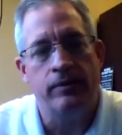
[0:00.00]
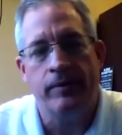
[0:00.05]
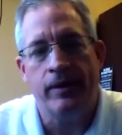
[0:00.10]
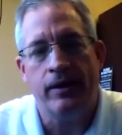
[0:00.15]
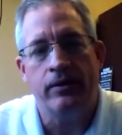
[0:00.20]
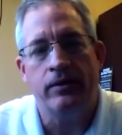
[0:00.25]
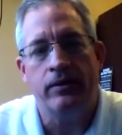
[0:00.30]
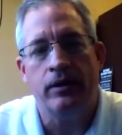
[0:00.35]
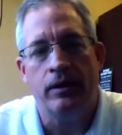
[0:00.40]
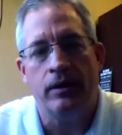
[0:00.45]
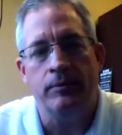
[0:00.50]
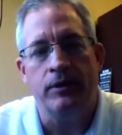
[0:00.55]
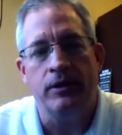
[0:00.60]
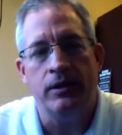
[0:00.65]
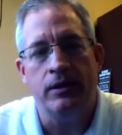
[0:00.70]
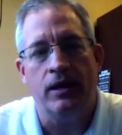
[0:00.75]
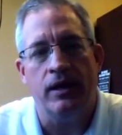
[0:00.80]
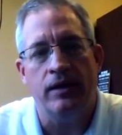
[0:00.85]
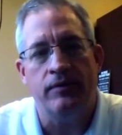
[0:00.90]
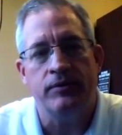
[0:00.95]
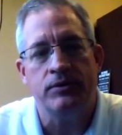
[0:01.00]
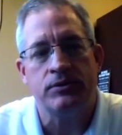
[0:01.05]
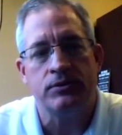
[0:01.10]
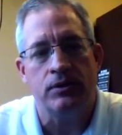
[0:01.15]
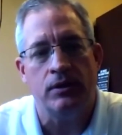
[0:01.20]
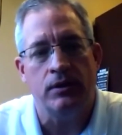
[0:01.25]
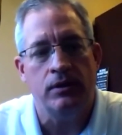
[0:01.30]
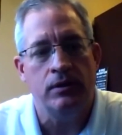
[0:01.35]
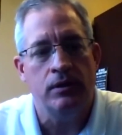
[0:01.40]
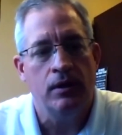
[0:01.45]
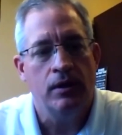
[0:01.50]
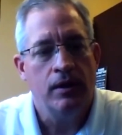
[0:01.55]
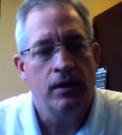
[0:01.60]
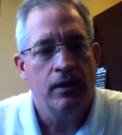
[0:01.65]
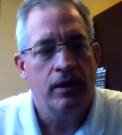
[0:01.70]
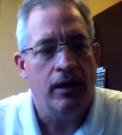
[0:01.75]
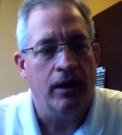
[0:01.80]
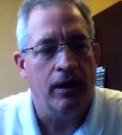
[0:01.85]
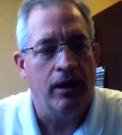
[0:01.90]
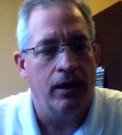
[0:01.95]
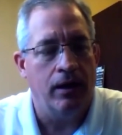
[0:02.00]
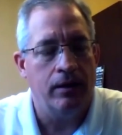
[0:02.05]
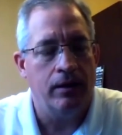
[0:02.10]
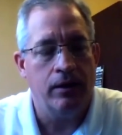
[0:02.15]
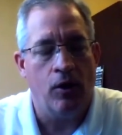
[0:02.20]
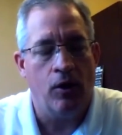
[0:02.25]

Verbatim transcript: about it. I mean, he obviously uh,